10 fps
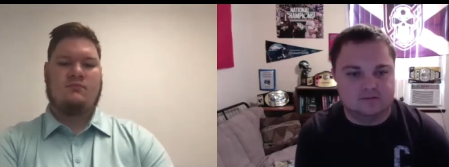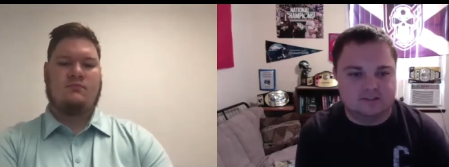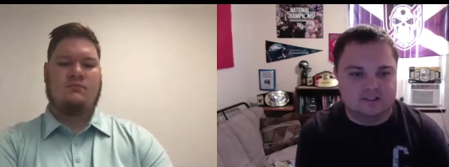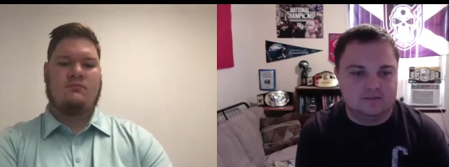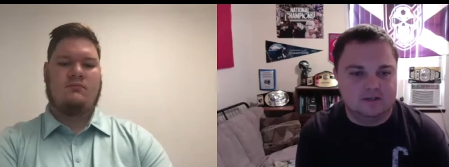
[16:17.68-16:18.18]

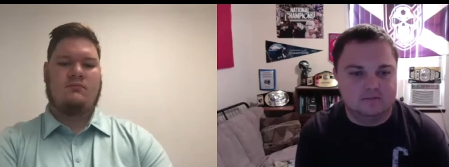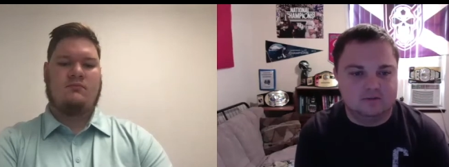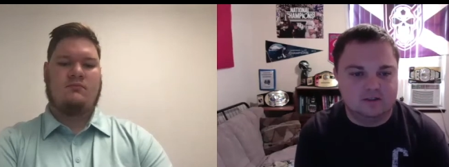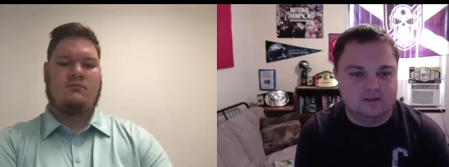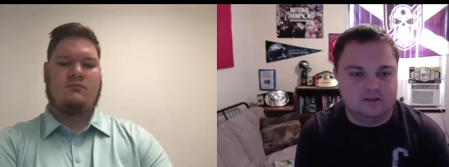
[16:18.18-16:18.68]
Speaker 1: team at
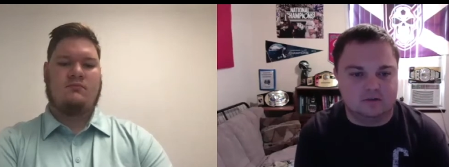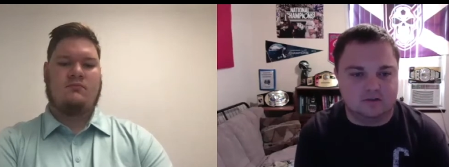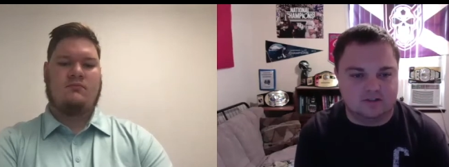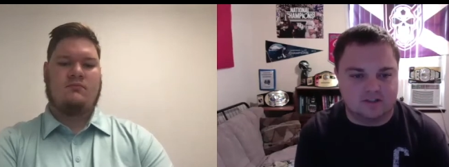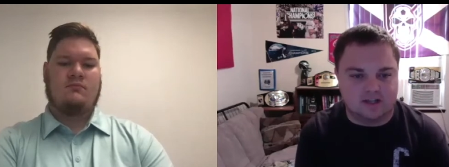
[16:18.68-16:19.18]
Embry Riddle,
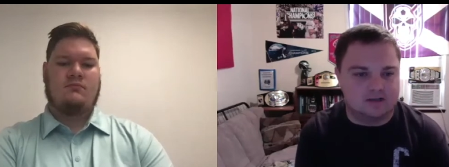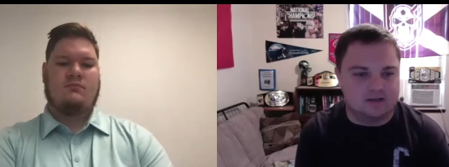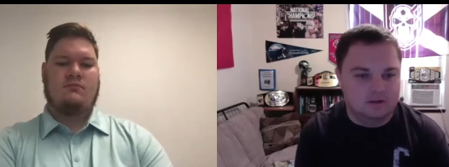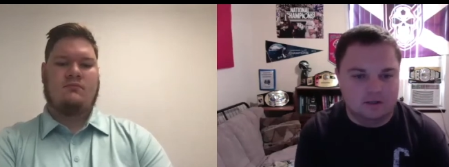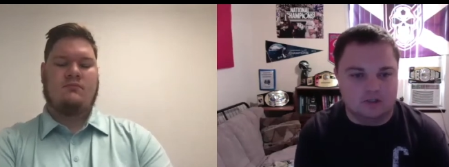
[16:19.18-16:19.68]
or is that
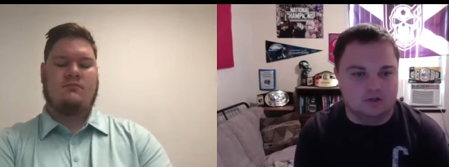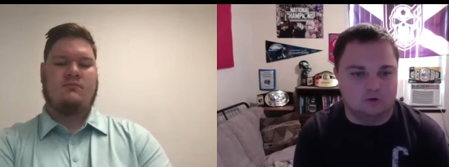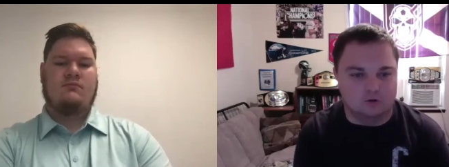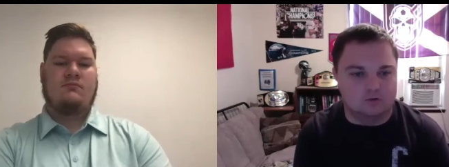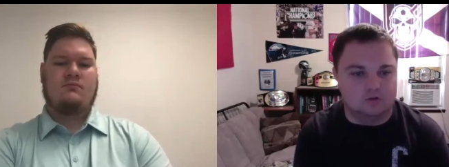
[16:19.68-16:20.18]
your
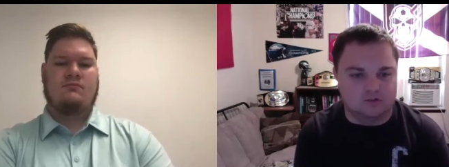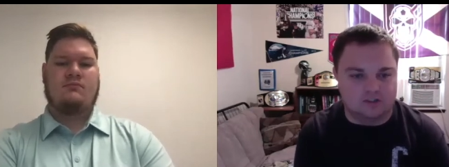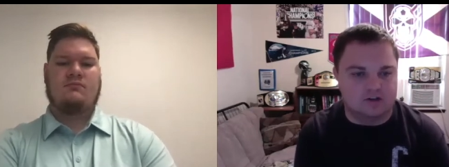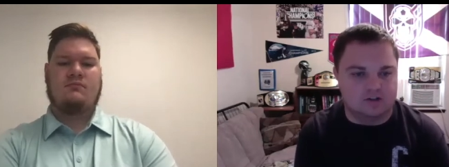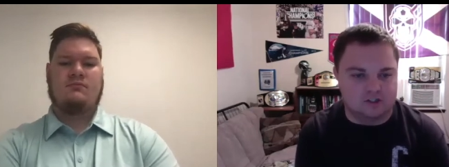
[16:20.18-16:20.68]
normal
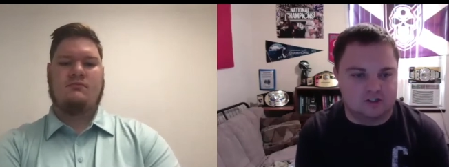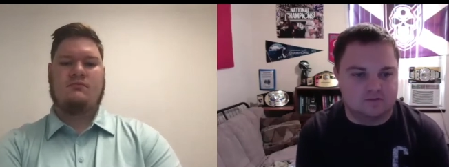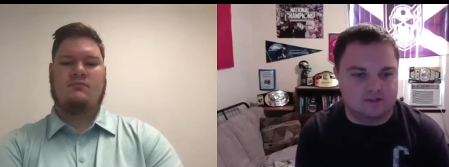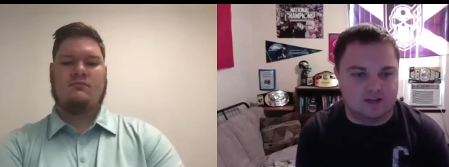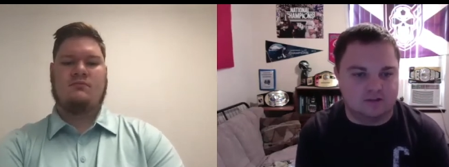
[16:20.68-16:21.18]

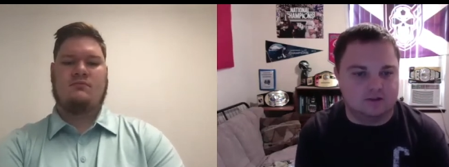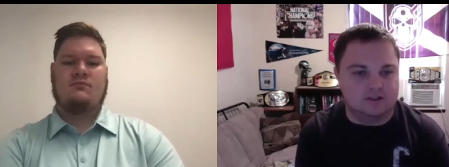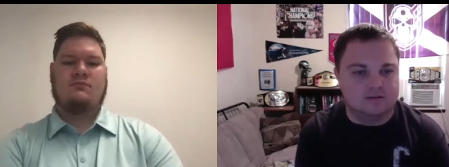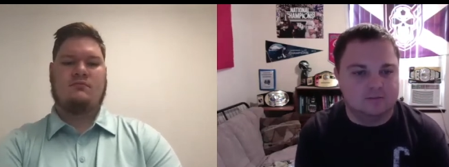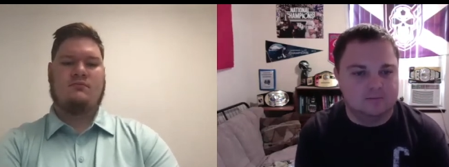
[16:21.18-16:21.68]
scholarships
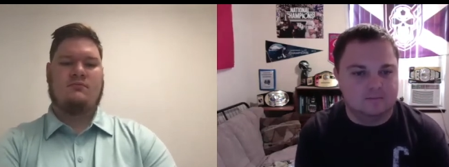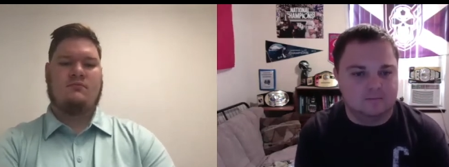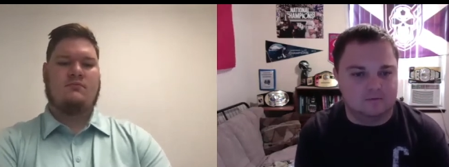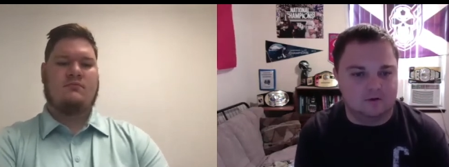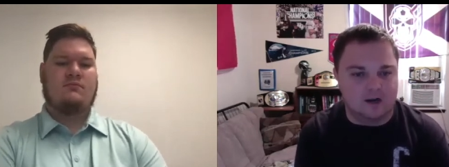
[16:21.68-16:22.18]
athlete
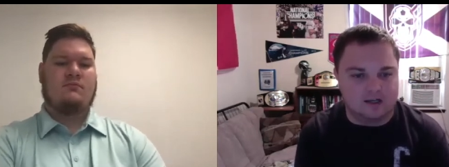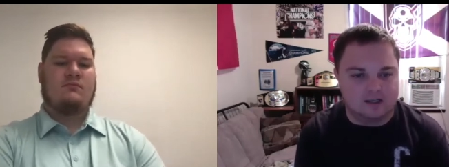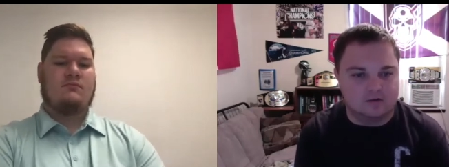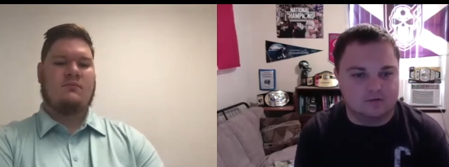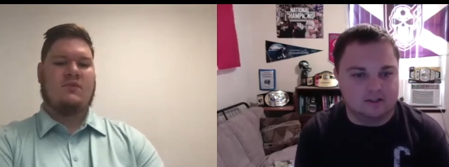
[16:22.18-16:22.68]
for
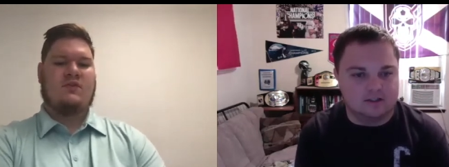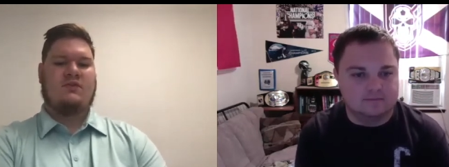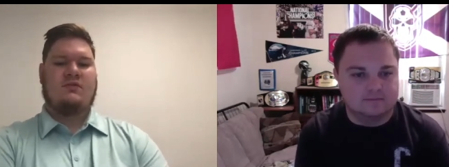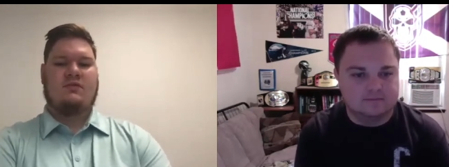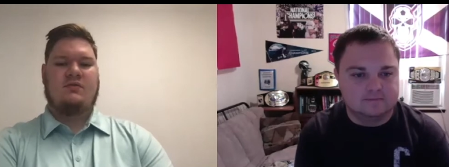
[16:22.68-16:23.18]
hockey over there?
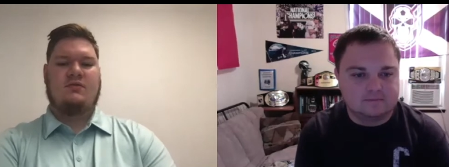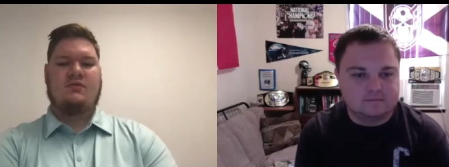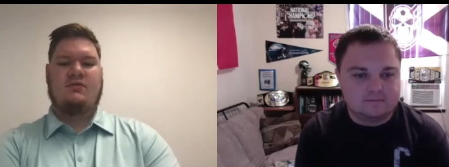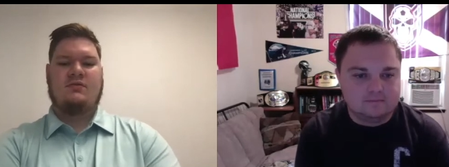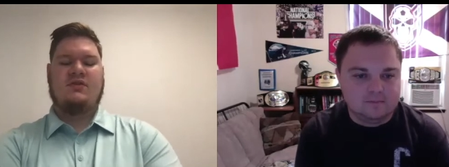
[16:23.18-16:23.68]

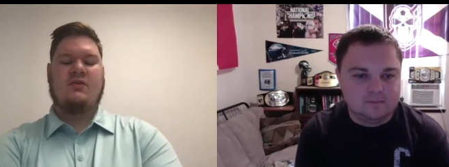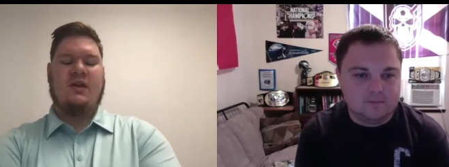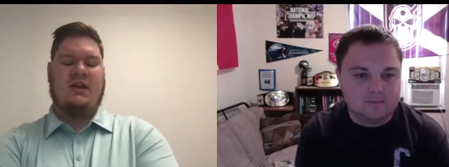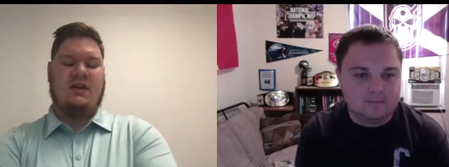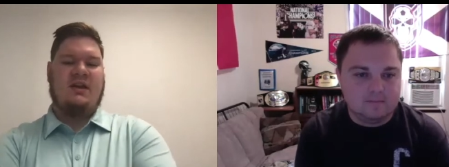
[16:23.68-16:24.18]
Speaker 2: So
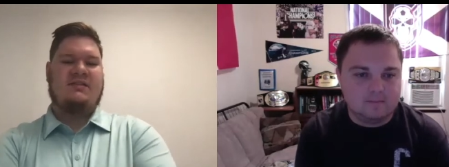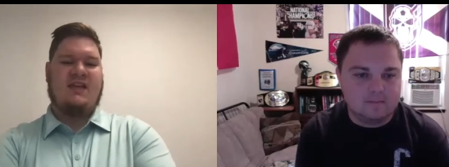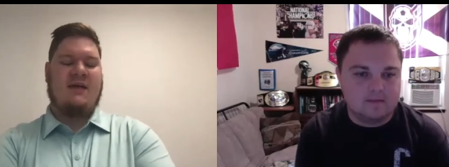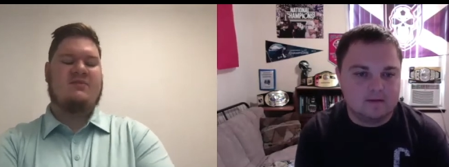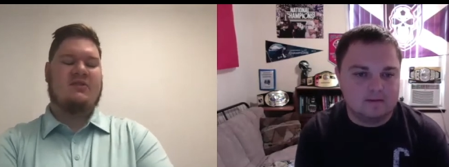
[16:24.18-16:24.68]
it, it's
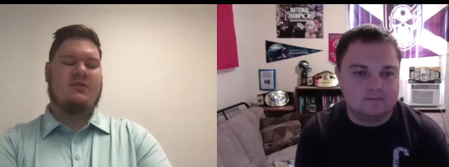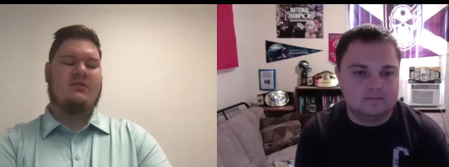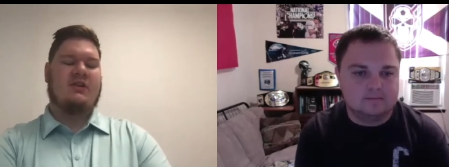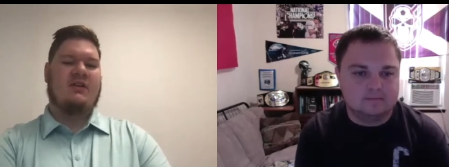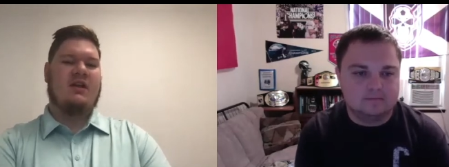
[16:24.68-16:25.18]

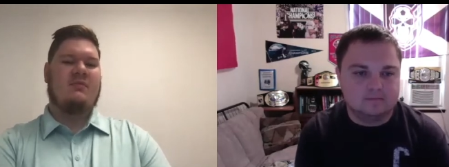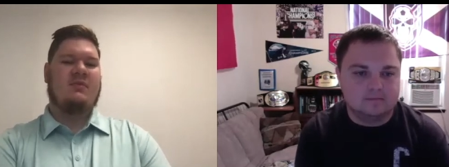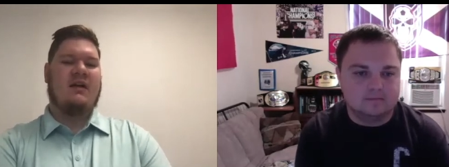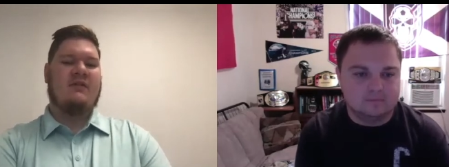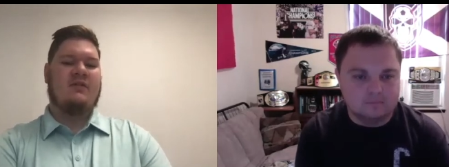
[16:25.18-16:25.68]
absolutely club
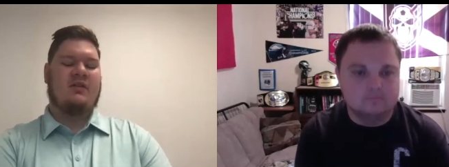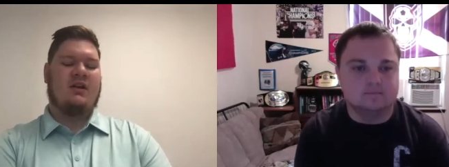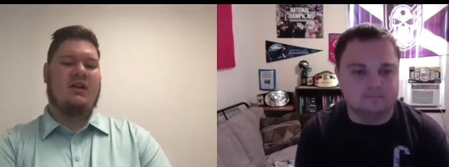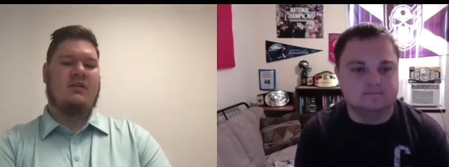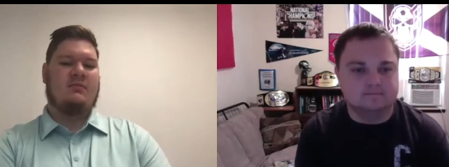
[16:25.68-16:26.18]
level,
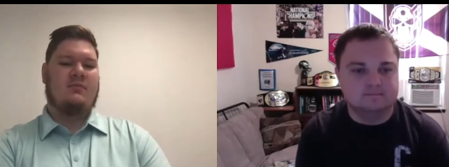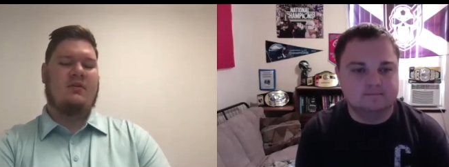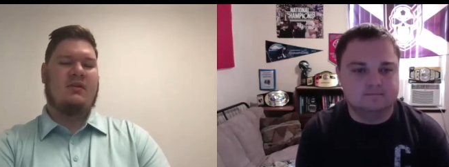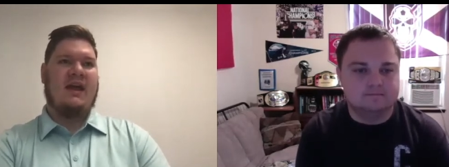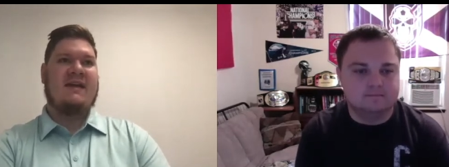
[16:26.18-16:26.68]
um,
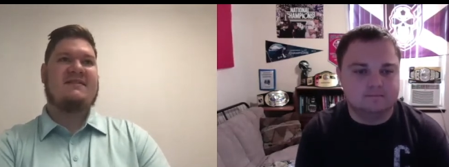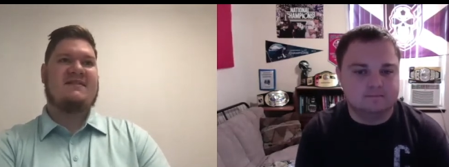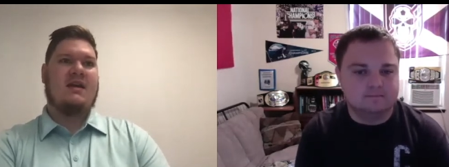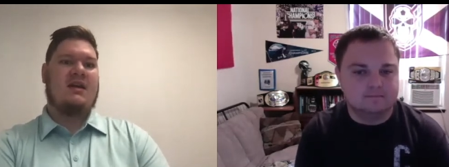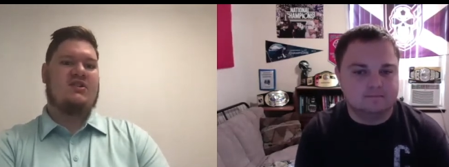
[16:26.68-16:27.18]

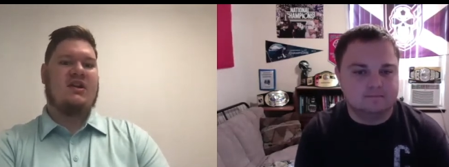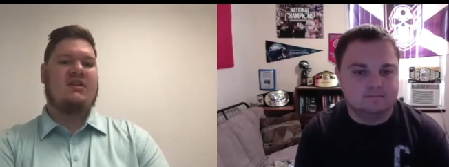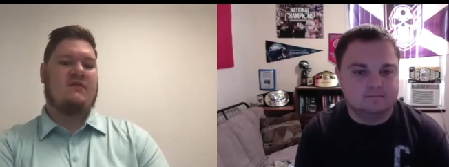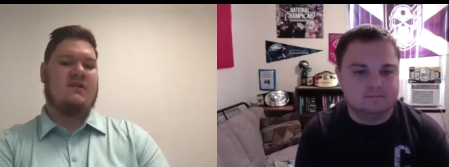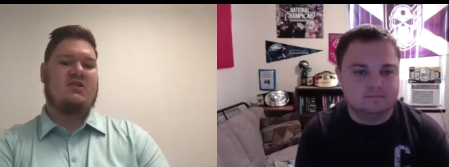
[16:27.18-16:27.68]
ACHA
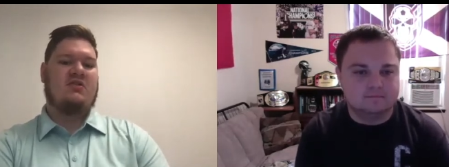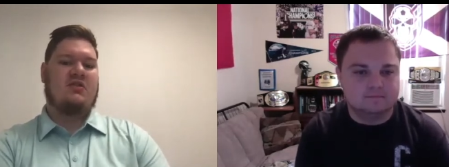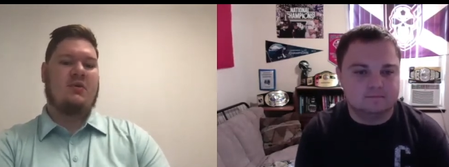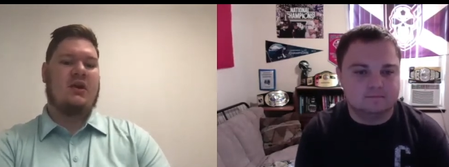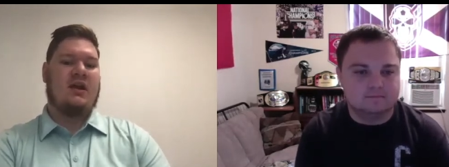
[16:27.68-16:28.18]
Division
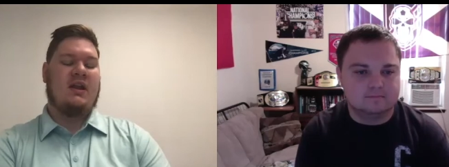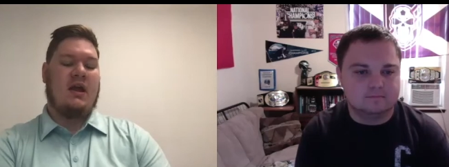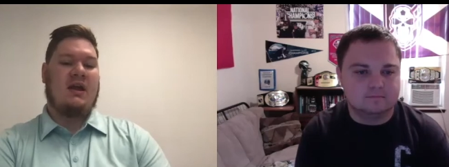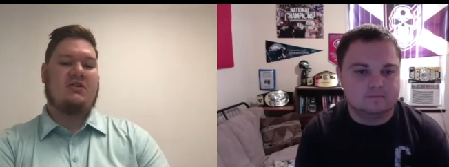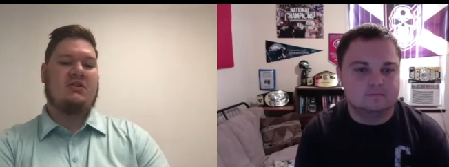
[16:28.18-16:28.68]
Three, and
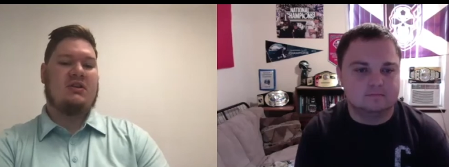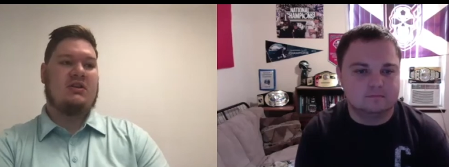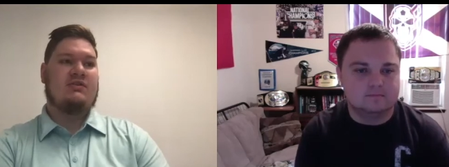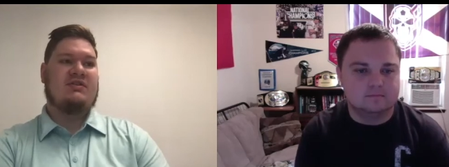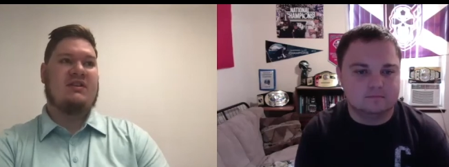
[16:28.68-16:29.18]
actually
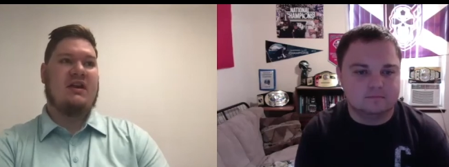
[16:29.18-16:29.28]
UCF